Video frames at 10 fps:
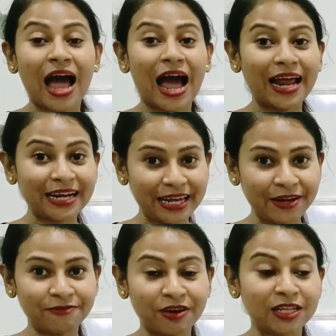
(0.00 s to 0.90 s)
And
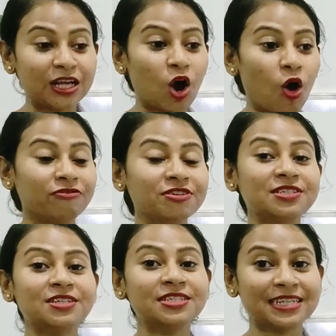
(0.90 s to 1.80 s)
if the
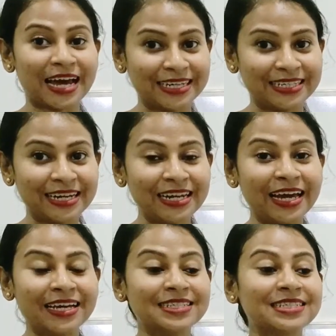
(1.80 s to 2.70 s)
officer's title
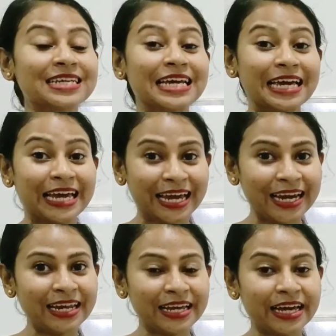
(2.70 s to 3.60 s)
is
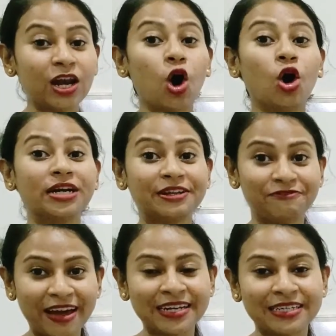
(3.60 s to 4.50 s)
illegal or
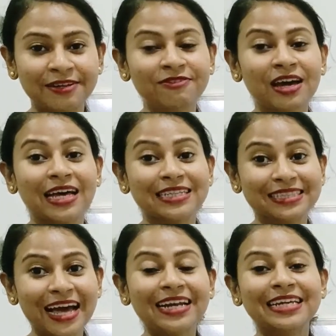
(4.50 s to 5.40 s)
defective,
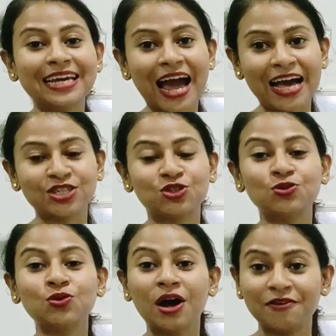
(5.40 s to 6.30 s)
then he has to
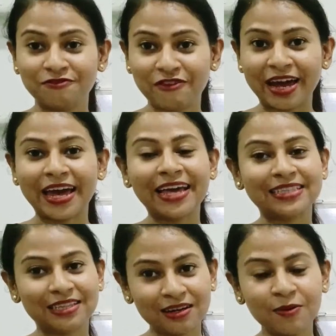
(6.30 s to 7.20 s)

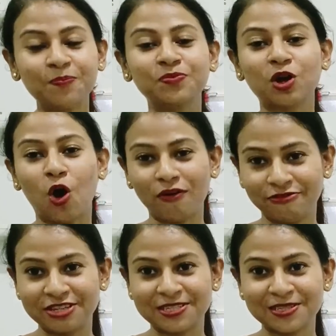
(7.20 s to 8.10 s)
vacate the
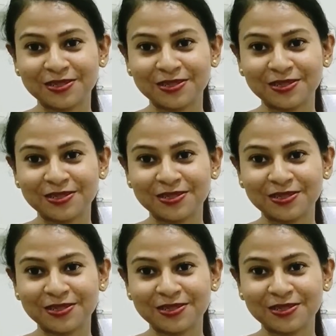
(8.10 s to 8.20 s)
office.